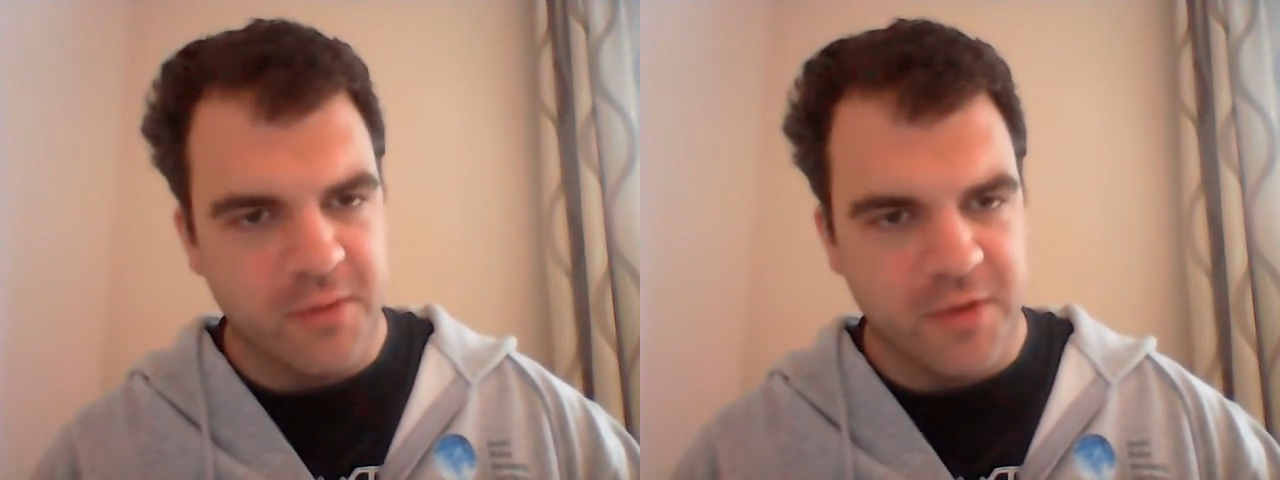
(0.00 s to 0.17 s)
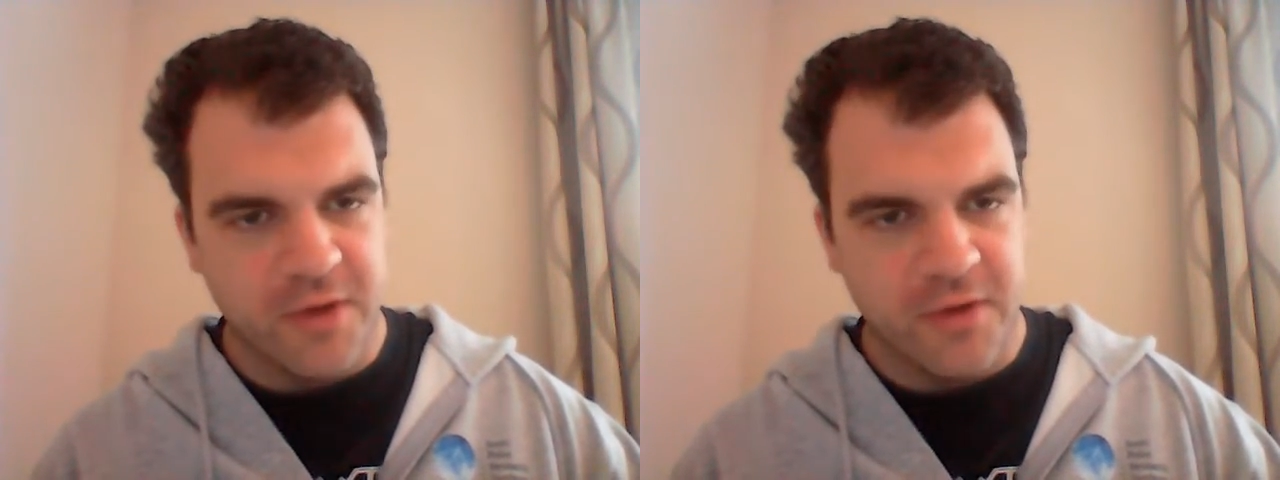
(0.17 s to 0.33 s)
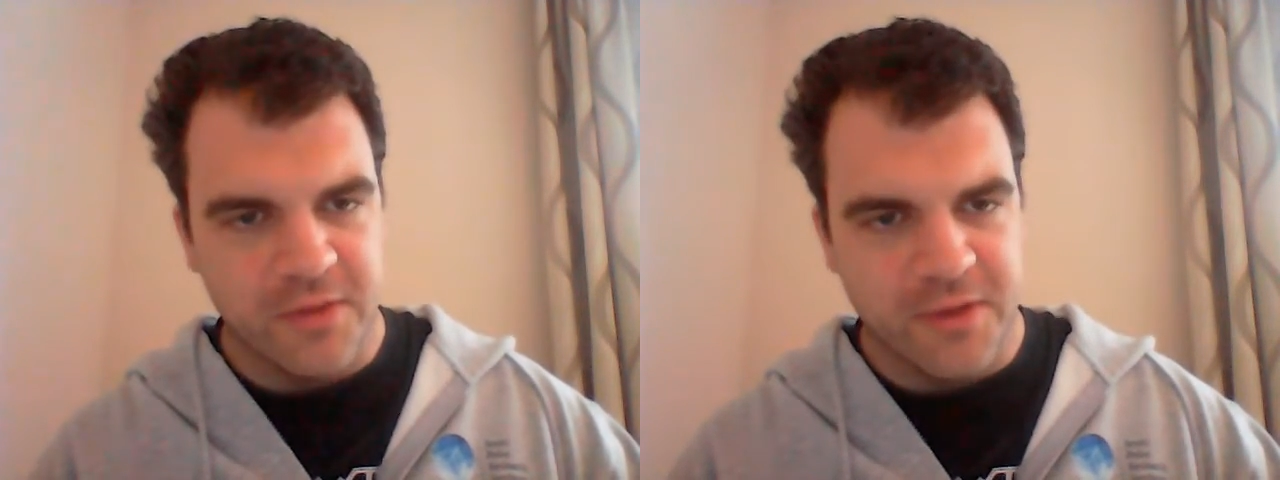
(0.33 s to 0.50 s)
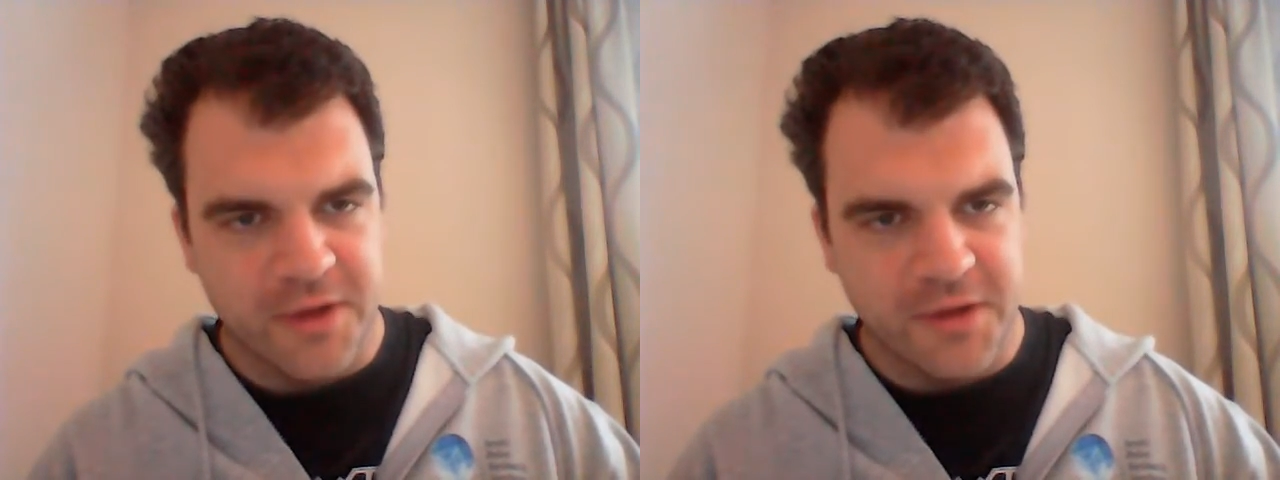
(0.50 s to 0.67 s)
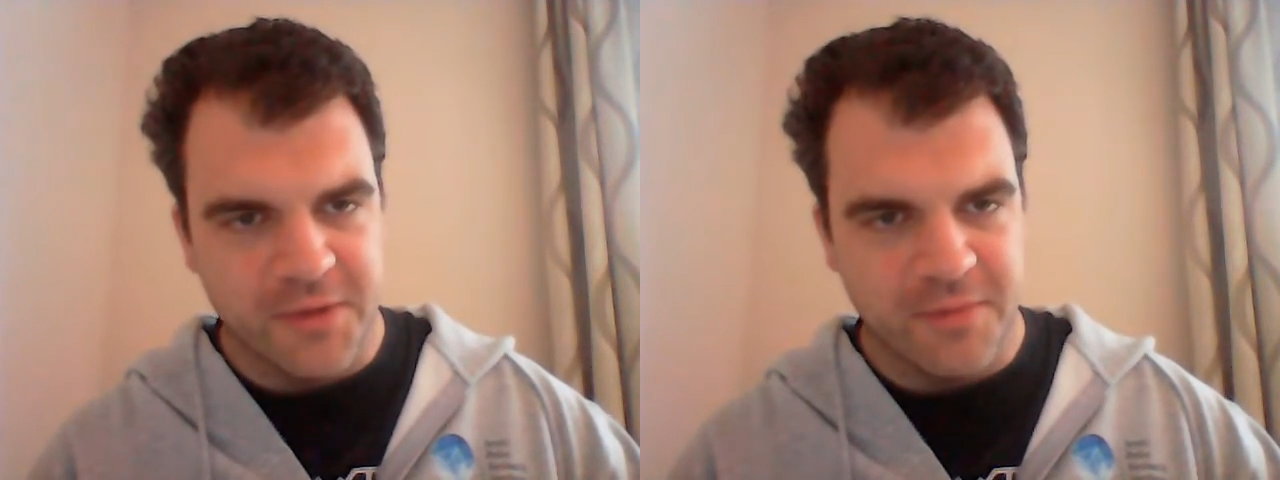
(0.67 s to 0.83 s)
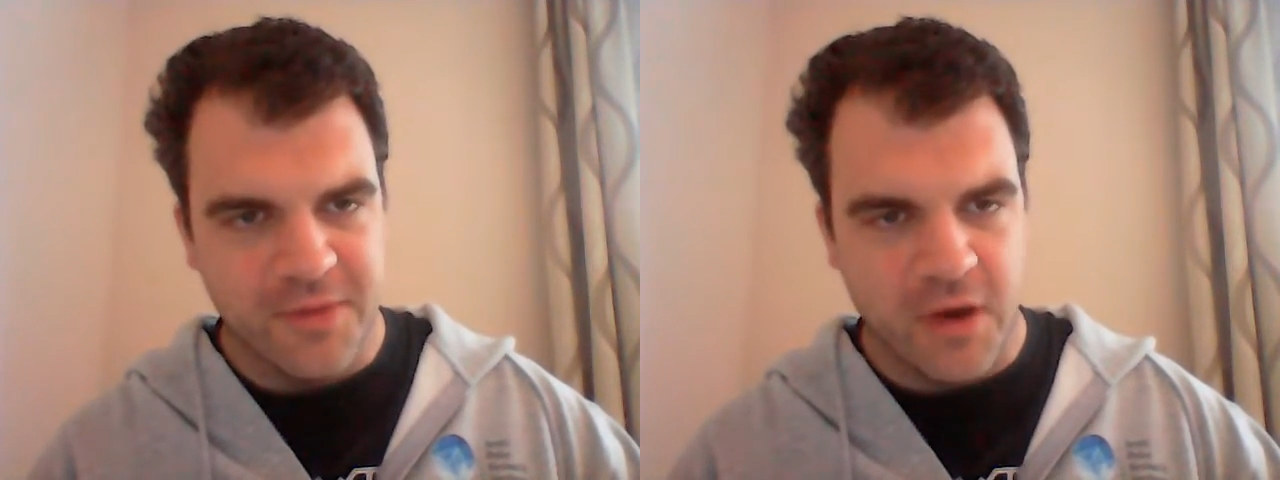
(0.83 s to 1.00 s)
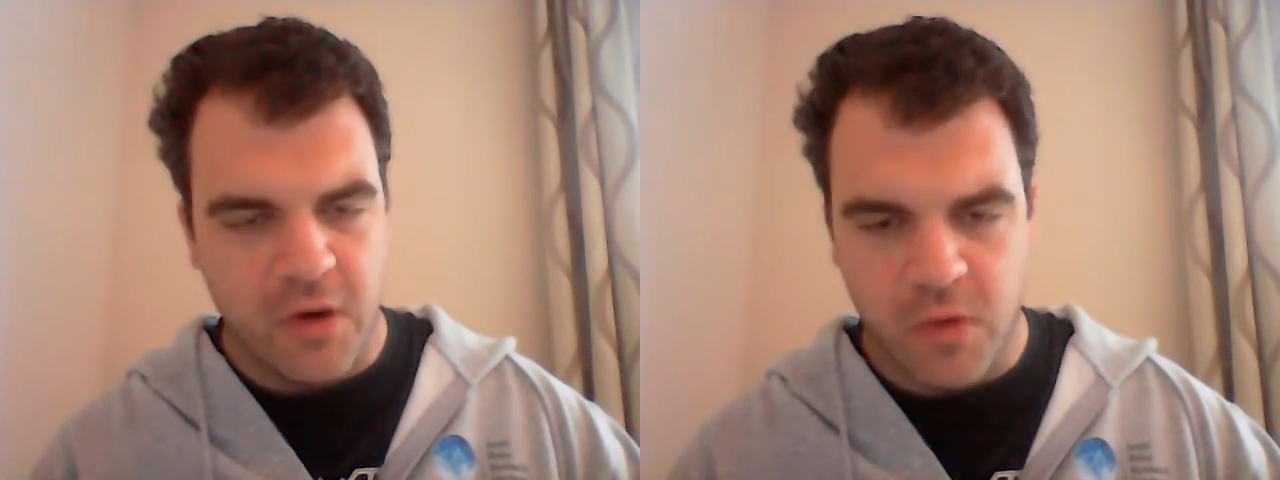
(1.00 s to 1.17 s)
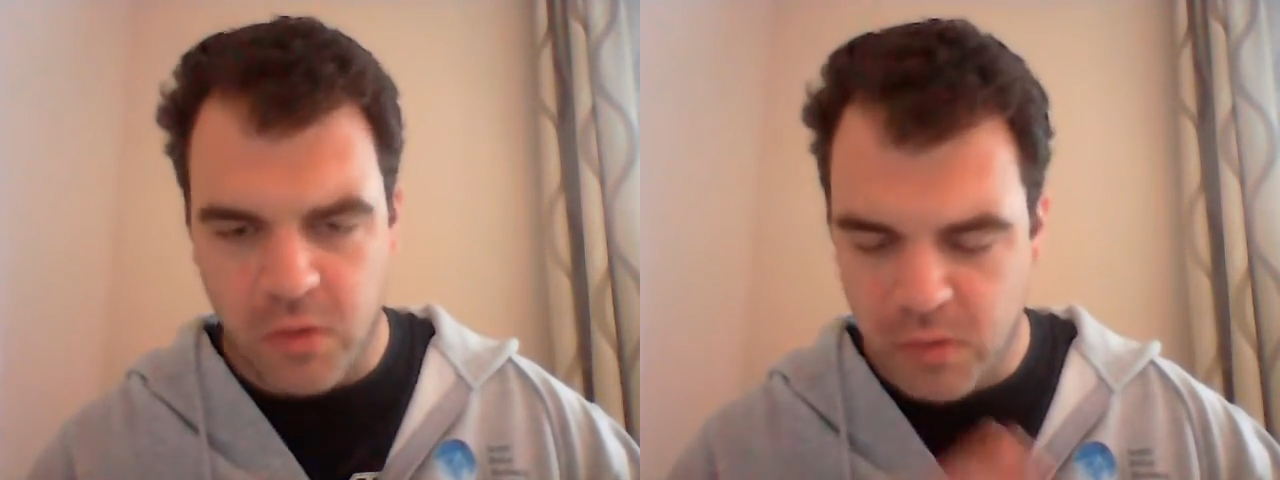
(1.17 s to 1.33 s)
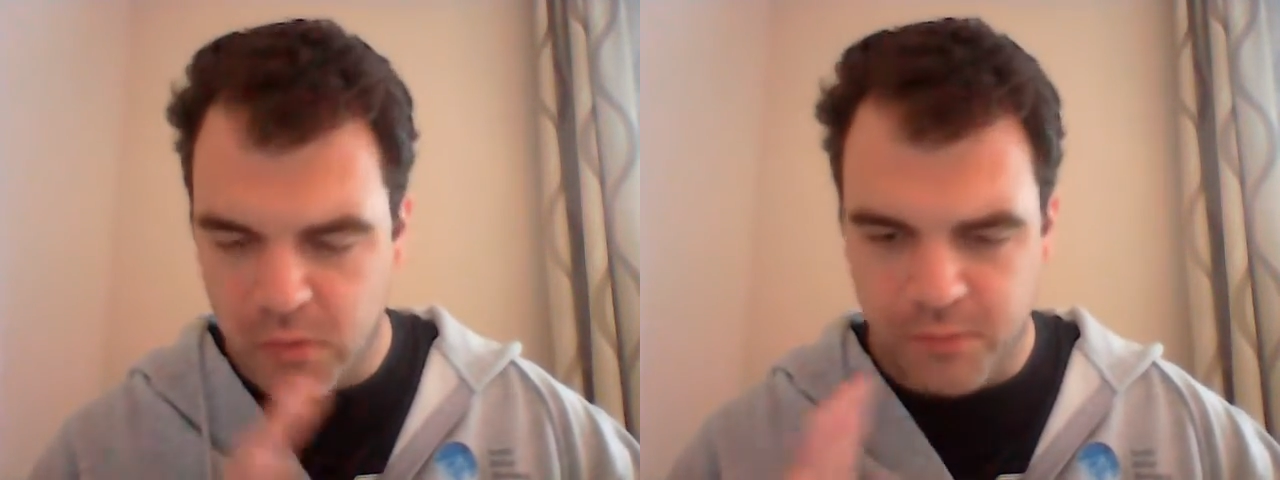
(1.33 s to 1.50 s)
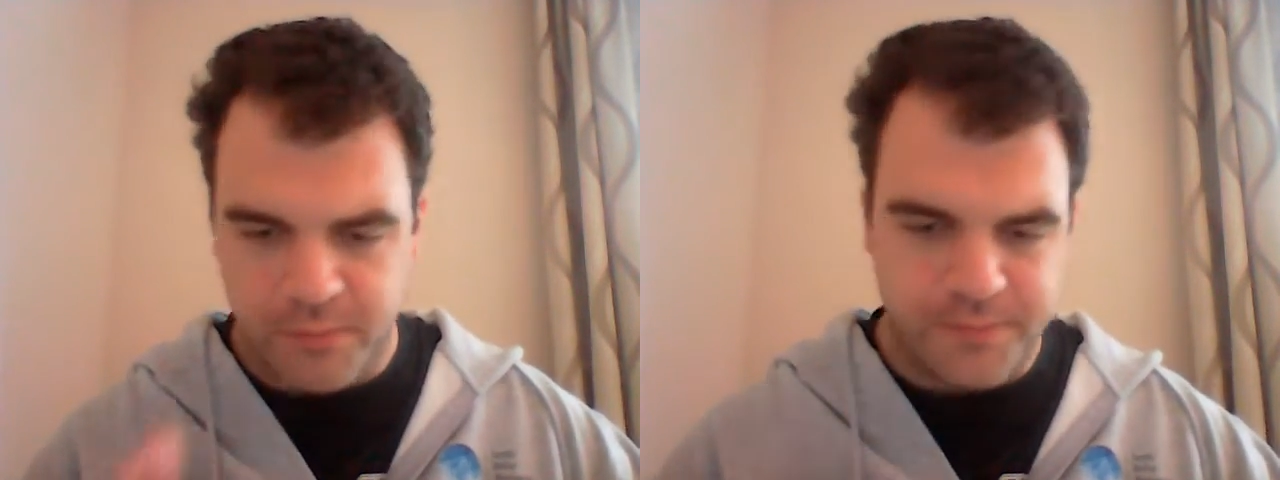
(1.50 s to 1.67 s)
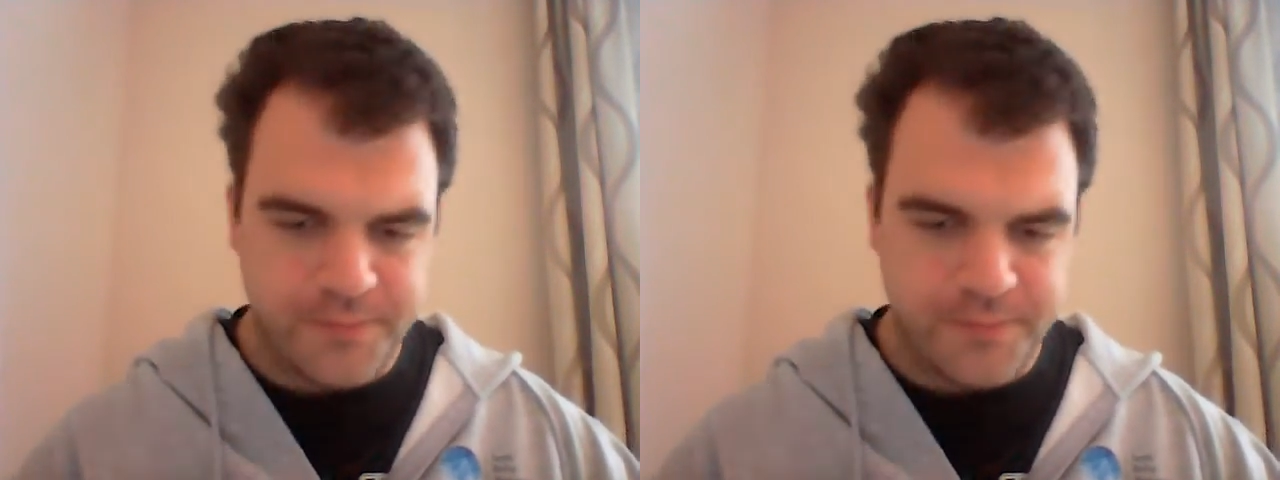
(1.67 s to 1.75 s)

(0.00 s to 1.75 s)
with all the whole